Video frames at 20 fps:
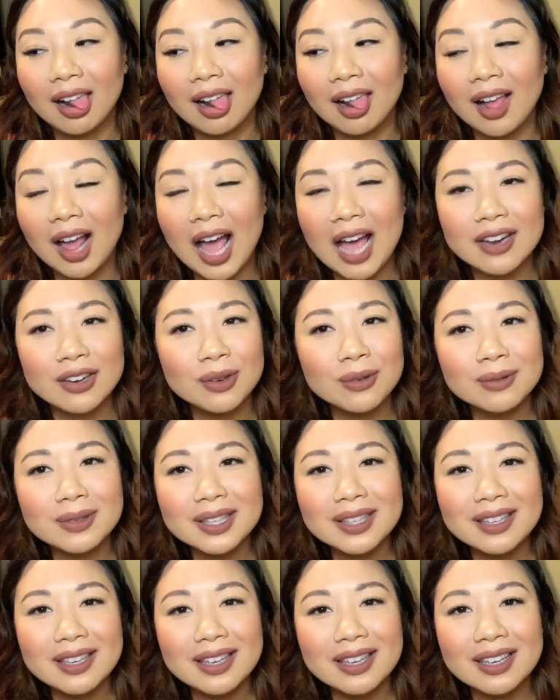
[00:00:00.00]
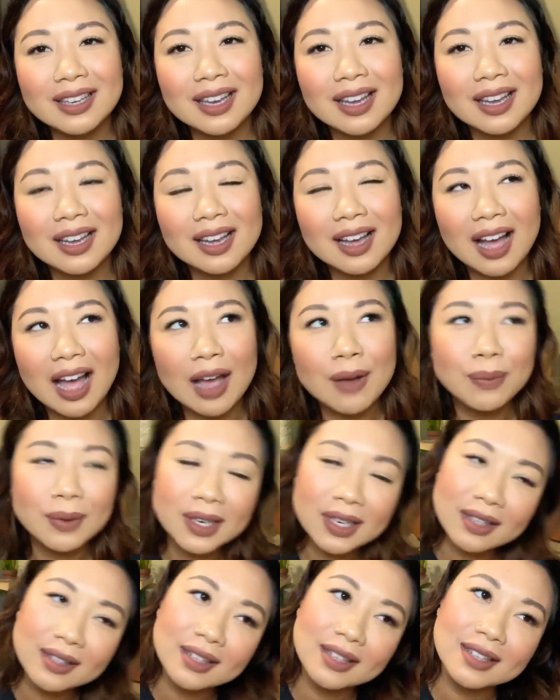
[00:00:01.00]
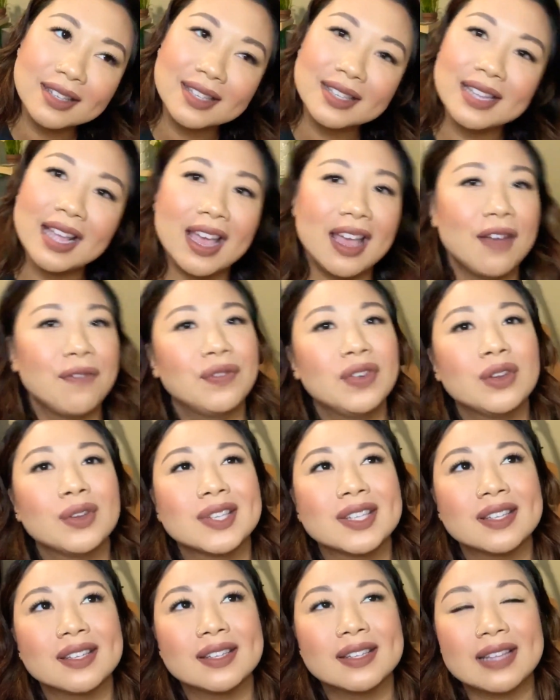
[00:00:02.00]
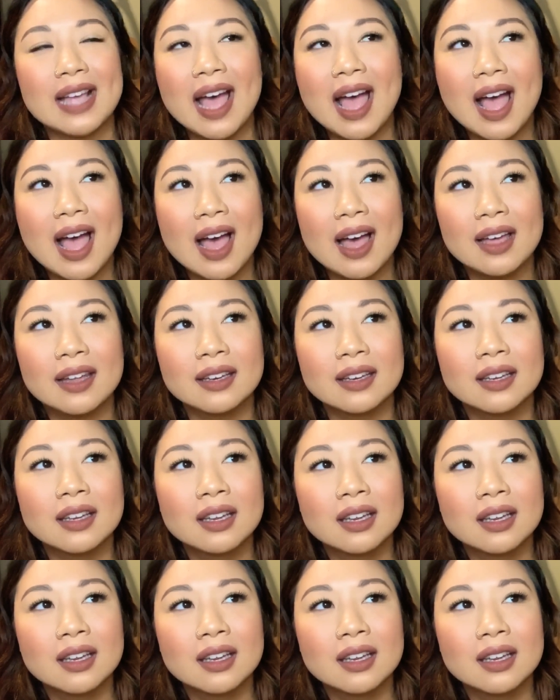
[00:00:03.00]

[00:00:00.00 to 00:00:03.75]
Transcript: I wouldn't say I feel sad.